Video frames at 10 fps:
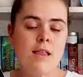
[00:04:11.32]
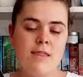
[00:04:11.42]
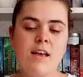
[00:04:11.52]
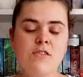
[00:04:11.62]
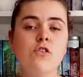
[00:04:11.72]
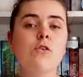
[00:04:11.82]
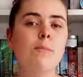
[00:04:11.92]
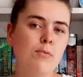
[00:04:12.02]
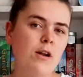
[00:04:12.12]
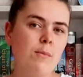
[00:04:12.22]
these two
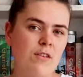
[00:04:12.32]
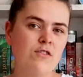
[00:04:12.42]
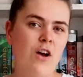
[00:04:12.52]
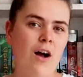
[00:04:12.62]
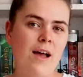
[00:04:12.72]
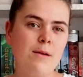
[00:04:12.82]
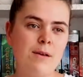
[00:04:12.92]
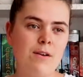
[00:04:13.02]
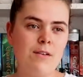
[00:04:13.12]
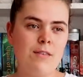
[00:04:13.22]
are pretty much tied,
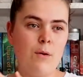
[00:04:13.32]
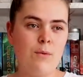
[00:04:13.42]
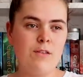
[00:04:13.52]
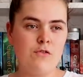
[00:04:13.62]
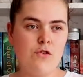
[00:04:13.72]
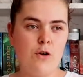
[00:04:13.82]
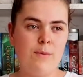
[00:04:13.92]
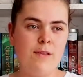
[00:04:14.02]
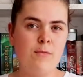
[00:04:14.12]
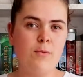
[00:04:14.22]
because there was a
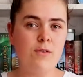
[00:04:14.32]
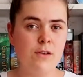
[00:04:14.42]
trope in this book